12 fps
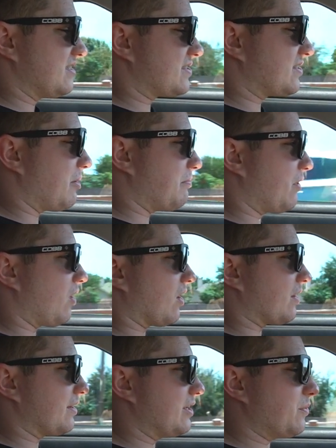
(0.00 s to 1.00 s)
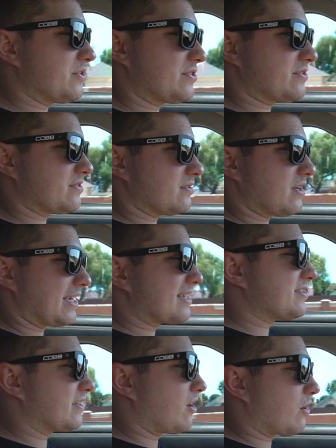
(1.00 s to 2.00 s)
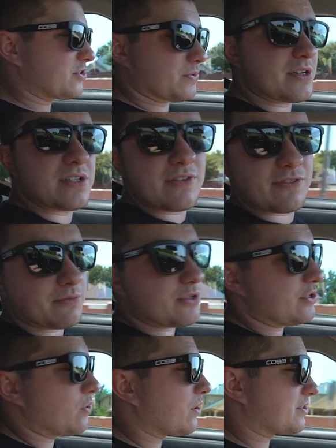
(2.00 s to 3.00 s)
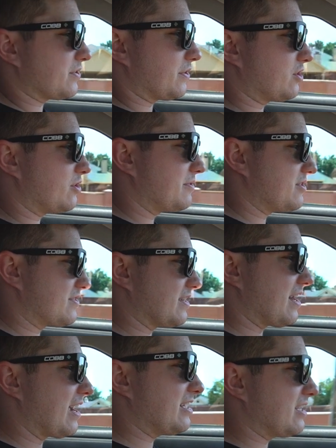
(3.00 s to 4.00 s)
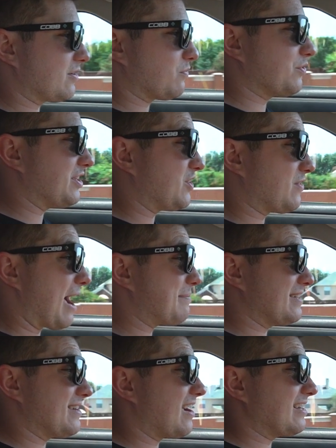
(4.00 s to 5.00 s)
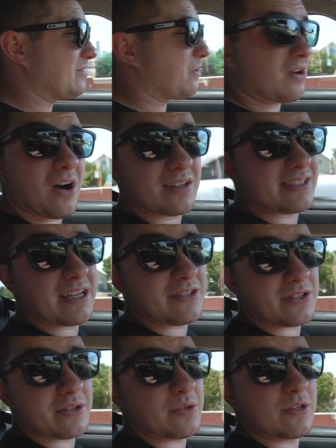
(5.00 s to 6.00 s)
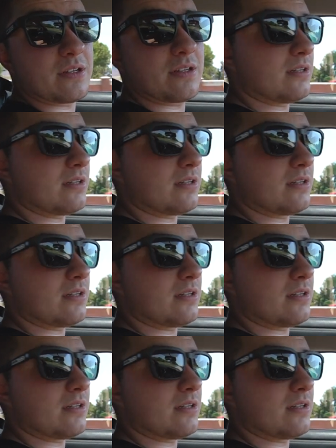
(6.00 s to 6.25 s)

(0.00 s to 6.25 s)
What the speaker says: subpar. It was, I guess the car was originally from New York, so it could have been just a 90, or really crappy 91 octane tune.